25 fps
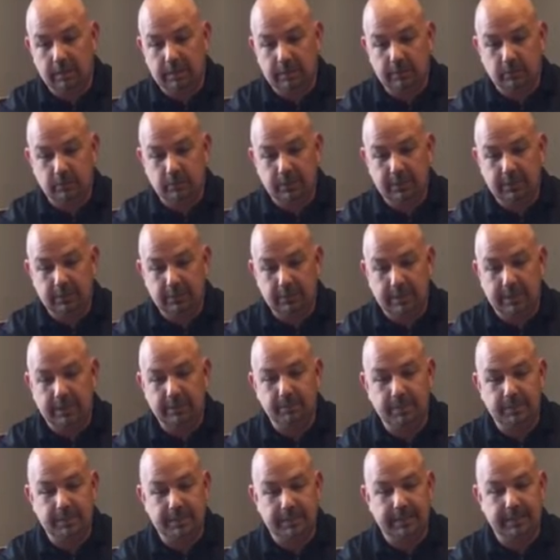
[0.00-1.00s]
We really try
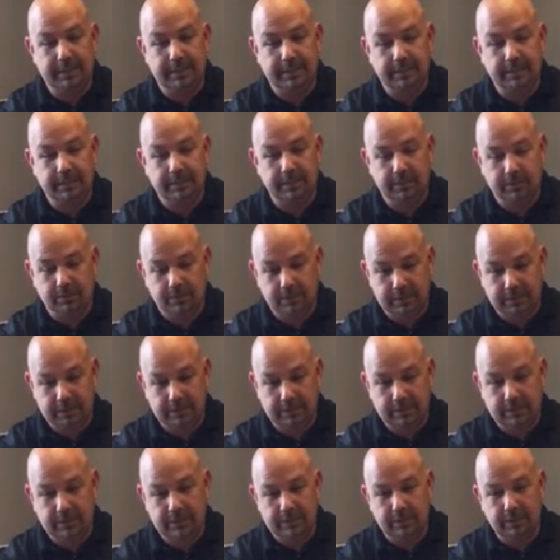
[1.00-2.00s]
and put together
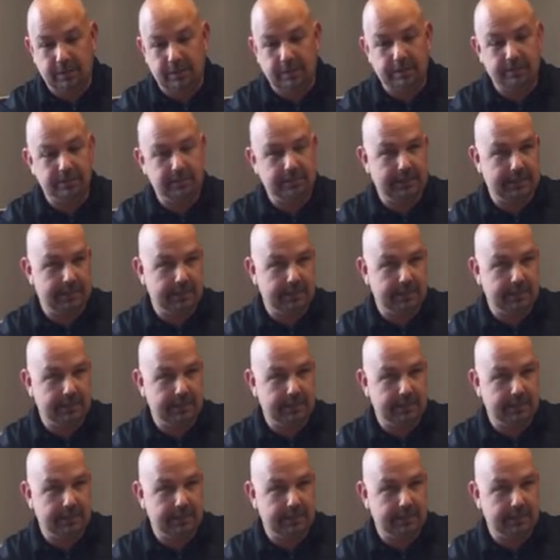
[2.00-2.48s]
Resistol,